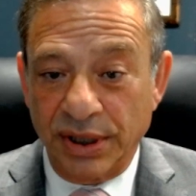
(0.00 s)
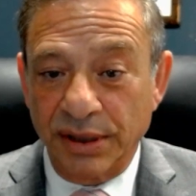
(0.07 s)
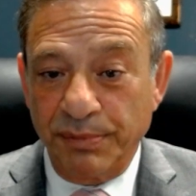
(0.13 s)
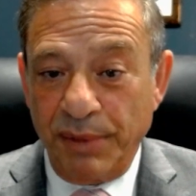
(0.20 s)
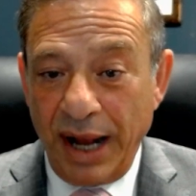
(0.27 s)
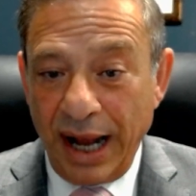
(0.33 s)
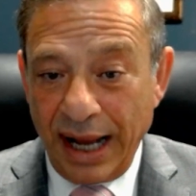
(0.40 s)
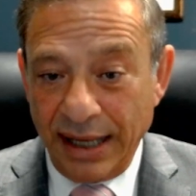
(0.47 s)
as
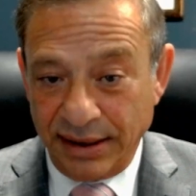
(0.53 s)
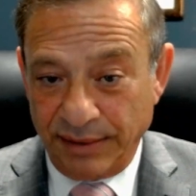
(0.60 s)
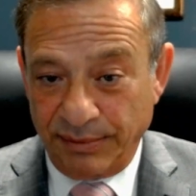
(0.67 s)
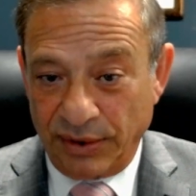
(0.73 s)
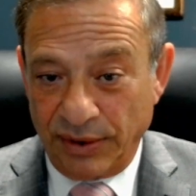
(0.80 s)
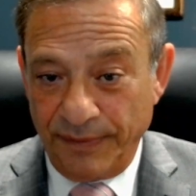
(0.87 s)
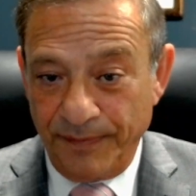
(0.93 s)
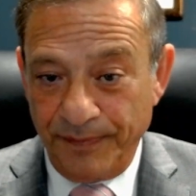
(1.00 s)

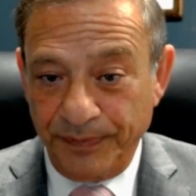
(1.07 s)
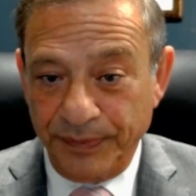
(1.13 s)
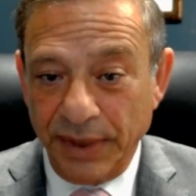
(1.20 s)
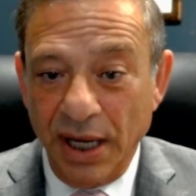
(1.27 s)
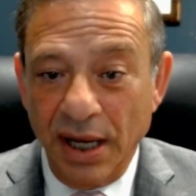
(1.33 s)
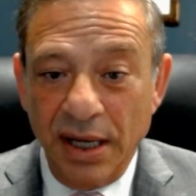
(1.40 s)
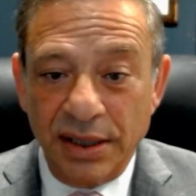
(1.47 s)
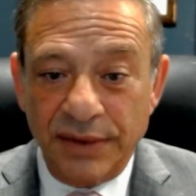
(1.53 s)
possible.
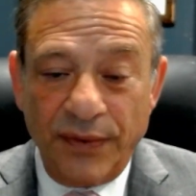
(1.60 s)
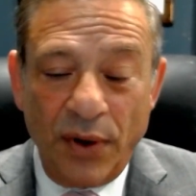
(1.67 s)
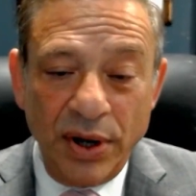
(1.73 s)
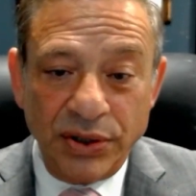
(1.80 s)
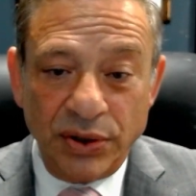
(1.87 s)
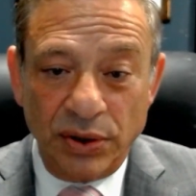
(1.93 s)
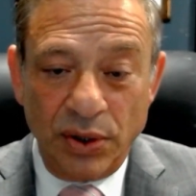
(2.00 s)
As far as your